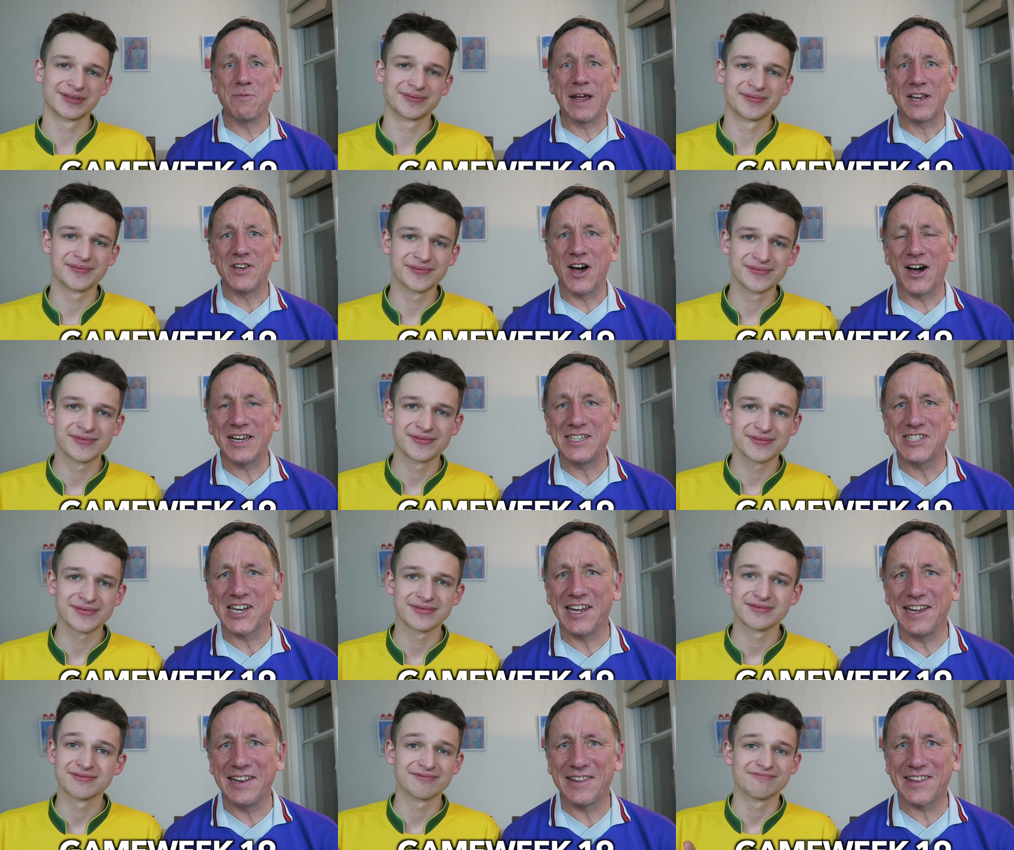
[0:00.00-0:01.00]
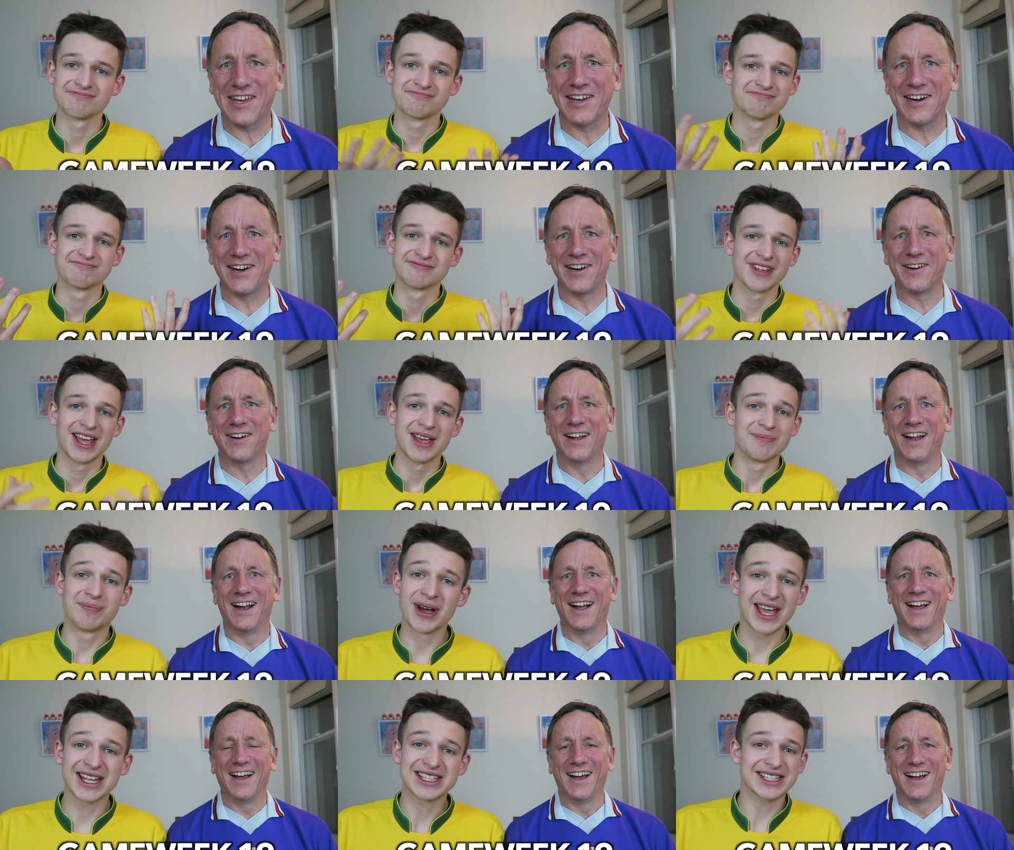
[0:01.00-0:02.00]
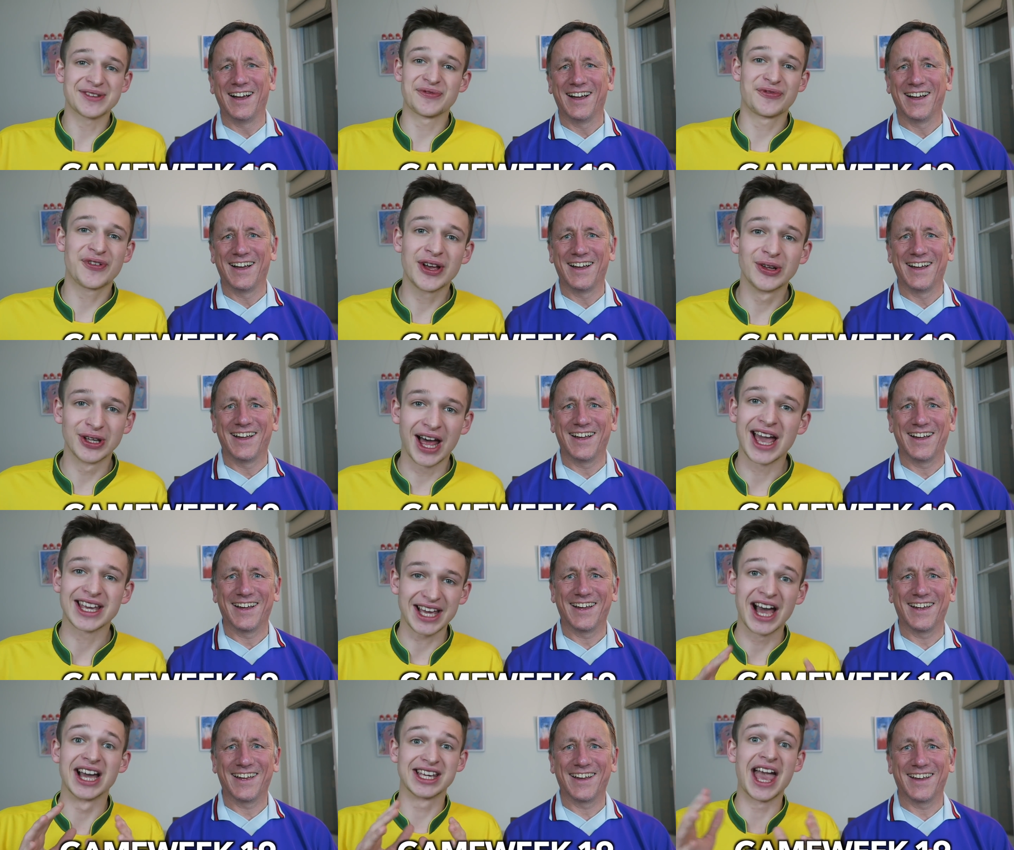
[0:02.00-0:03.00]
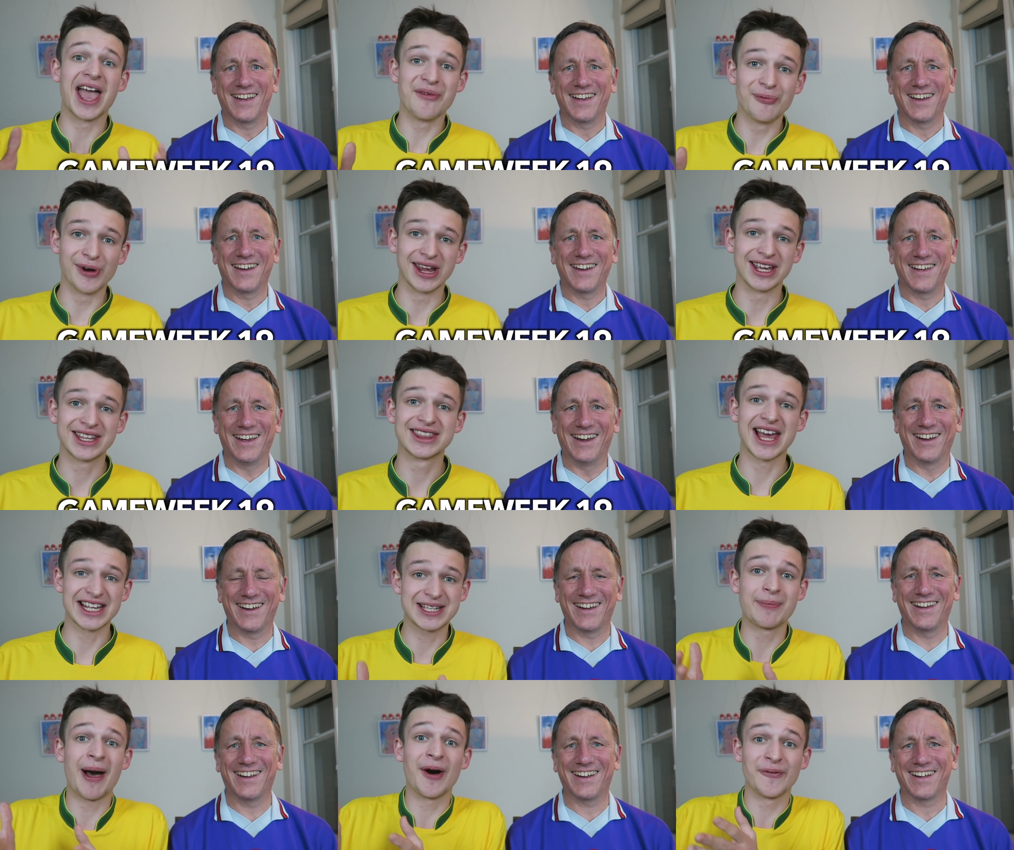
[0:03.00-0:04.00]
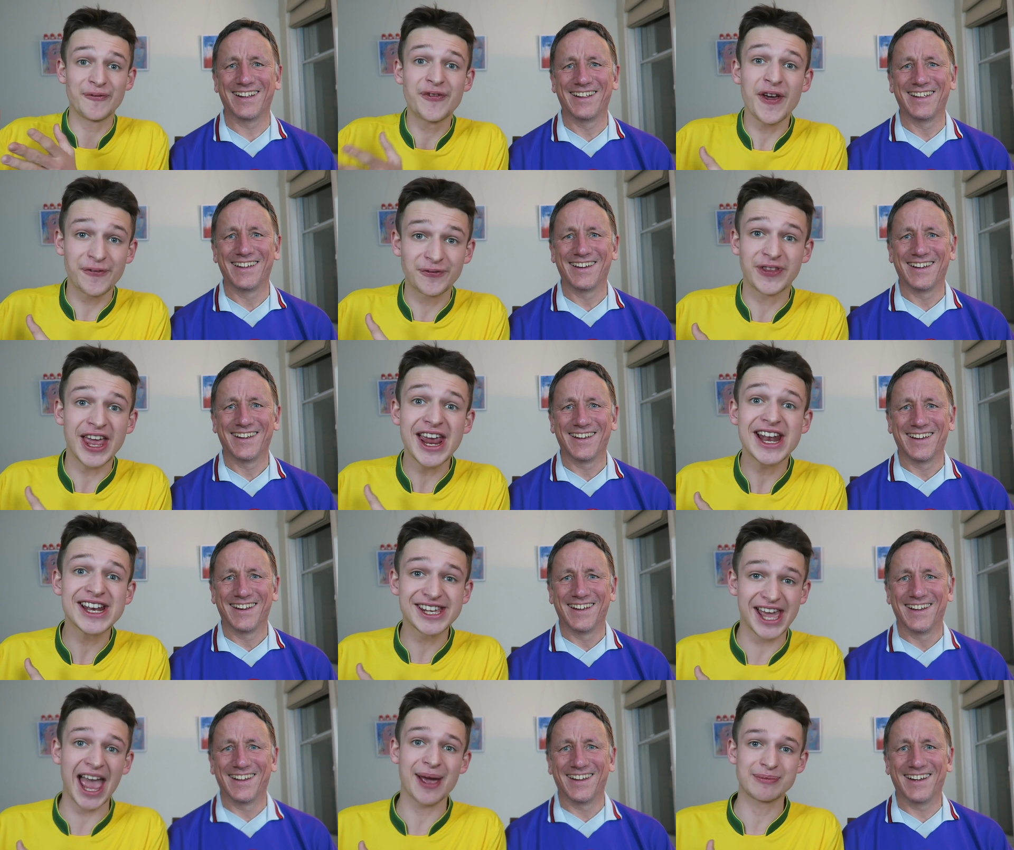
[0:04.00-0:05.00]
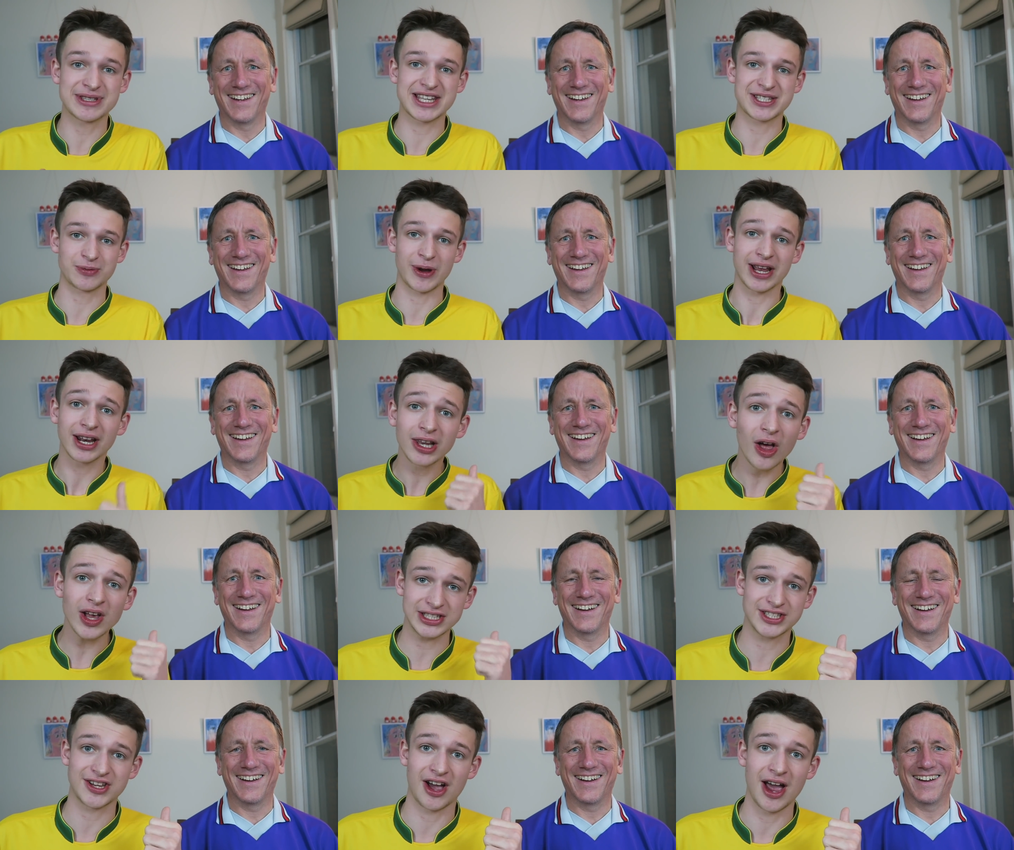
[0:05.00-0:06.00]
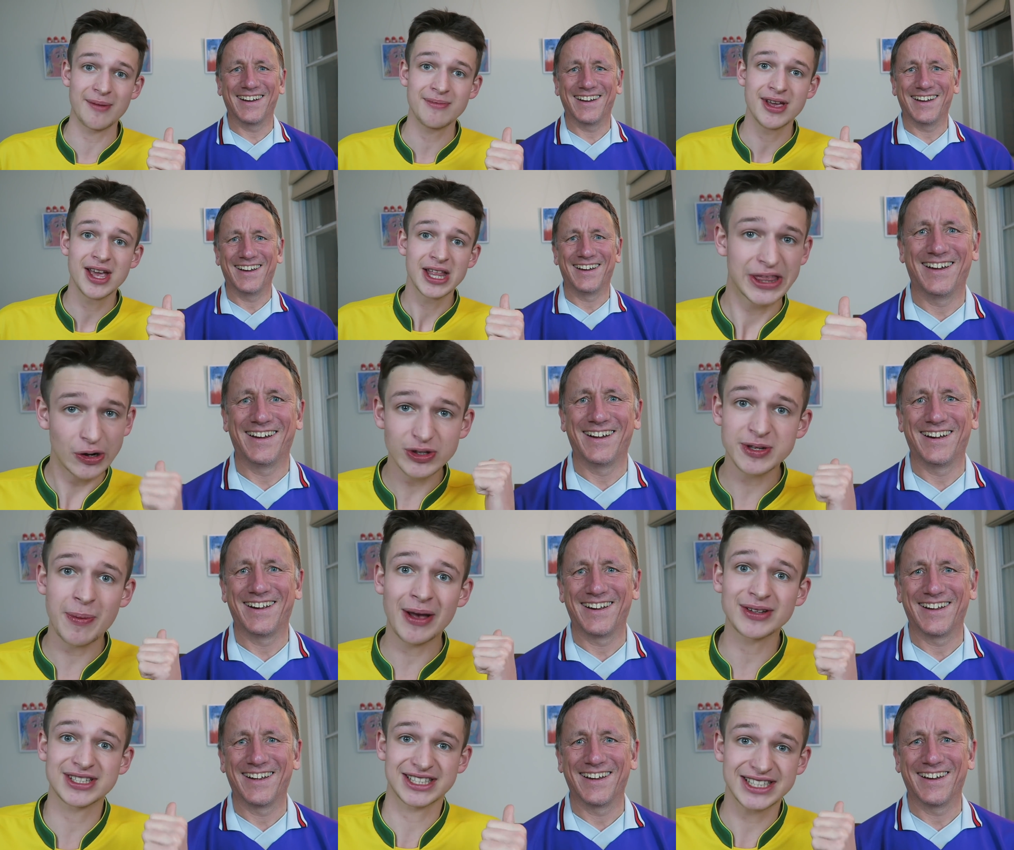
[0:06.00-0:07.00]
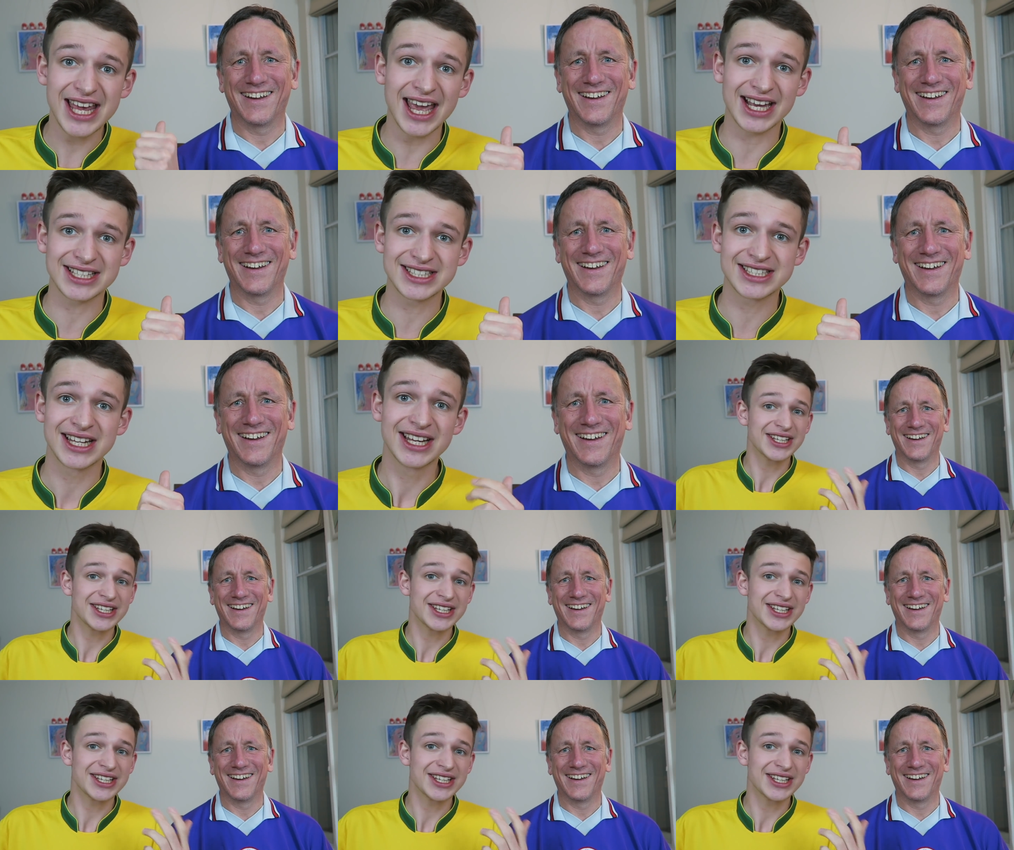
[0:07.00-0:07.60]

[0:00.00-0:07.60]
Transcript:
Speaker 1: week nineteen, Theo.
Speaker 2: But it doesn't feel like a game week. There's about fifteen games this week. Last time, there was about six.